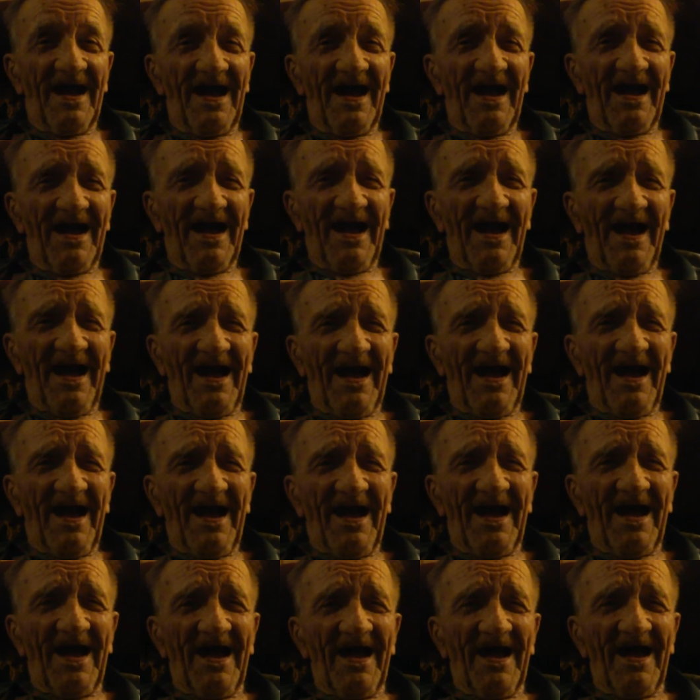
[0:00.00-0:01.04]
They didn't even let you
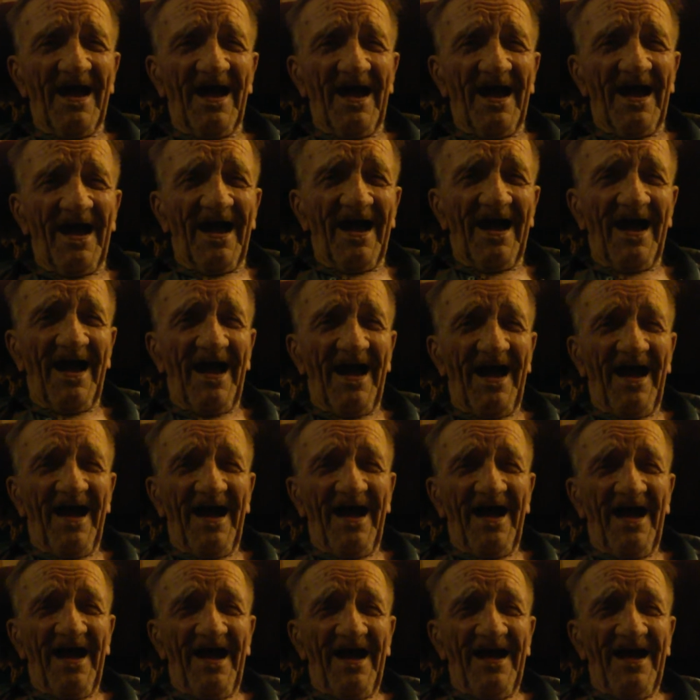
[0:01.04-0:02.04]
finish trying to help them?